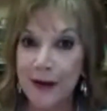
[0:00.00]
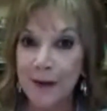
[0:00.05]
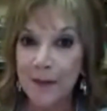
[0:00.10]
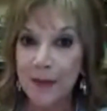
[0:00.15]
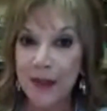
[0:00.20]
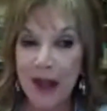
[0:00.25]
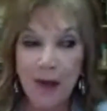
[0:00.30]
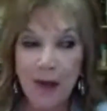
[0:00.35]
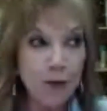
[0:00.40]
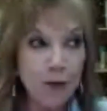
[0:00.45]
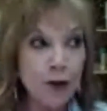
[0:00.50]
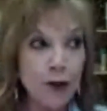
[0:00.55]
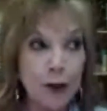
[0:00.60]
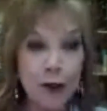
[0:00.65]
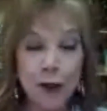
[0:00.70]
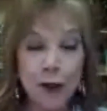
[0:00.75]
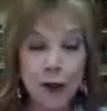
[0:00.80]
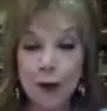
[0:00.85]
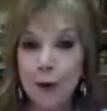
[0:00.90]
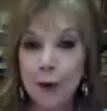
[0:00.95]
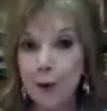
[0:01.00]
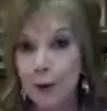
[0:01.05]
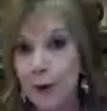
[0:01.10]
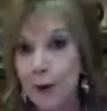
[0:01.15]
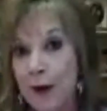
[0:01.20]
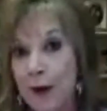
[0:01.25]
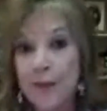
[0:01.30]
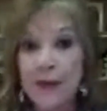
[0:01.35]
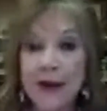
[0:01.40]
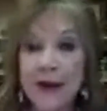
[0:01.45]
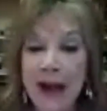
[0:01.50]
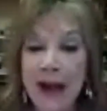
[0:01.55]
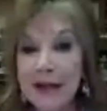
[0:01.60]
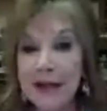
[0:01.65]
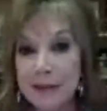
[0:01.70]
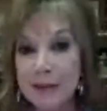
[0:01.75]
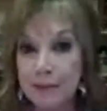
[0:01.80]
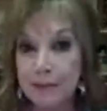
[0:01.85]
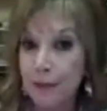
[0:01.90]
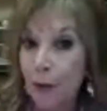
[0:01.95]
That future you who has
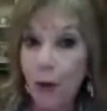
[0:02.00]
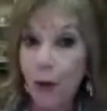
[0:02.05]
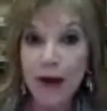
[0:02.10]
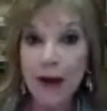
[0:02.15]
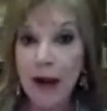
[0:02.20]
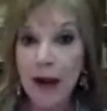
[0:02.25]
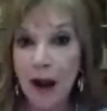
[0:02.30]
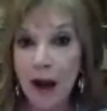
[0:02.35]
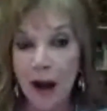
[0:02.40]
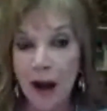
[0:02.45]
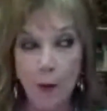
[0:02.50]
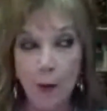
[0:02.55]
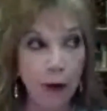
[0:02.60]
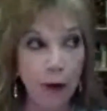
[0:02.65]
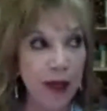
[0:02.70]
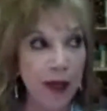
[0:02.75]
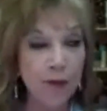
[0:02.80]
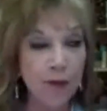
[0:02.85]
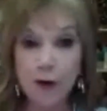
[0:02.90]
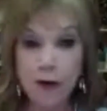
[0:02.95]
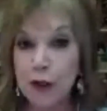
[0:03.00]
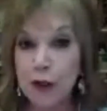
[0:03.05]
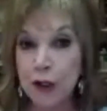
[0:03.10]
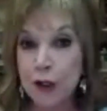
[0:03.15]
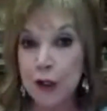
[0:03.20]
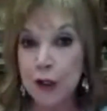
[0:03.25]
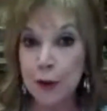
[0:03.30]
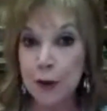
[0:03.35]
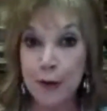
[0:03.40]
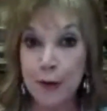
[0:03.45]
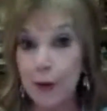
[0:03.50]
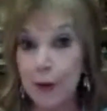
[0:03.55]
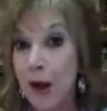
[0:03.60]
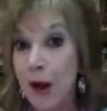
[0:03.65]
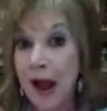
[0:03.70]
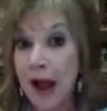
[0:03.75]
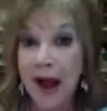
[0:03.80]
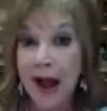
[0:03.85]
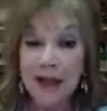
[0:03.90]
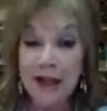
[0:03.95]
more income, or that future you who
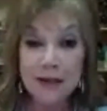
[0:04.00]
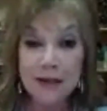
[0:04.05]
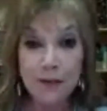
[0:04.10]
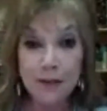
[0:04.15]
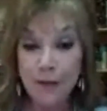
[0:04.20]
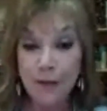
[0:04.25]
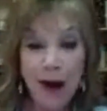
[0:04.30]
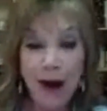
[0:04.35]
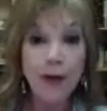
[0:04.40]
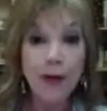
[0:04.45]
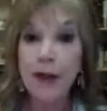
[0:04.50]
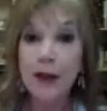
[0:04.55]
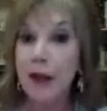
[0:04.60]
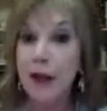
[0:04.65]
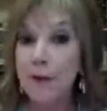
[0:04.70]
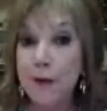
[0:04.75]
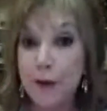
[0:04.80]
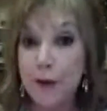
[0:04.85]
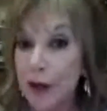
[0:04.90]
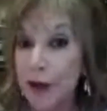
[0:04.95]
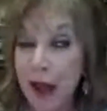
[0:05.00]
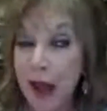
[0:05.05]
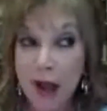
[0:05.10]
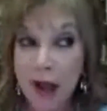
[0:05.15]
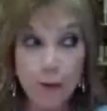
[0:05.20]
has found the love of your life,